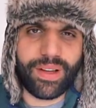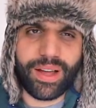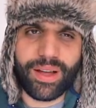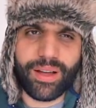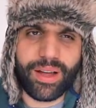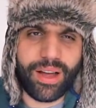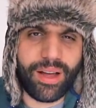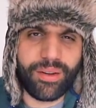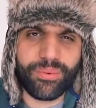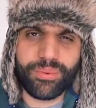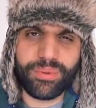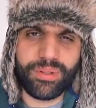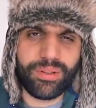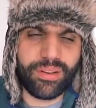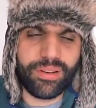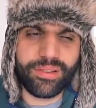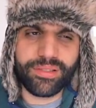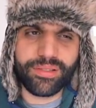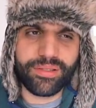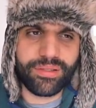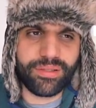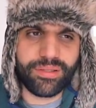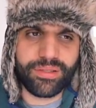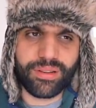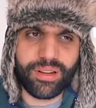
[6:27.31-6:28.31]
I will
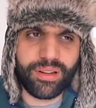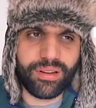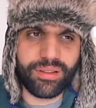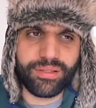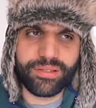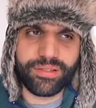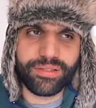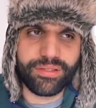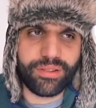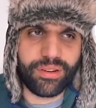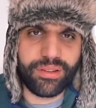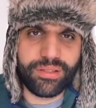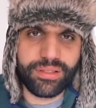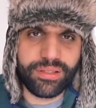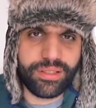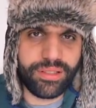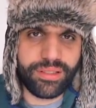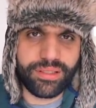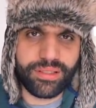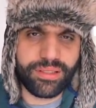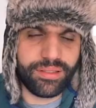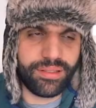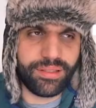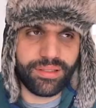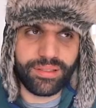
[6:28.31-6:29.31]
also not start
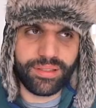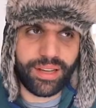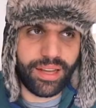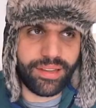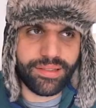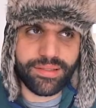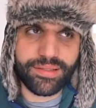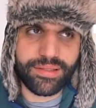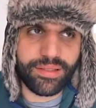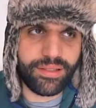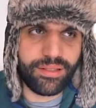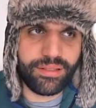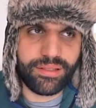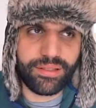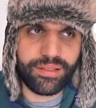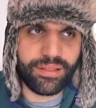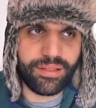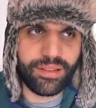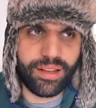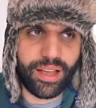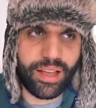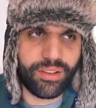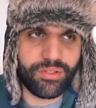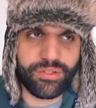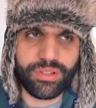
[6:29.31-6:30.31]
it next year.
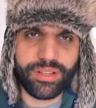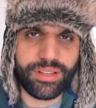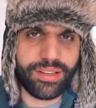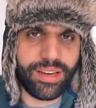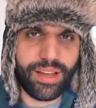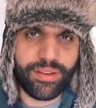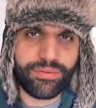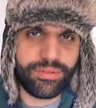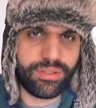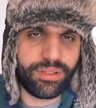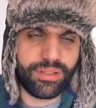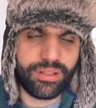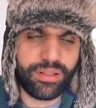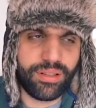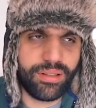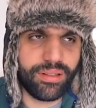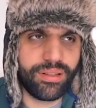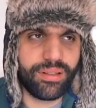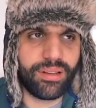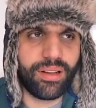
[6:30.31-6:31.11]
Actually, never.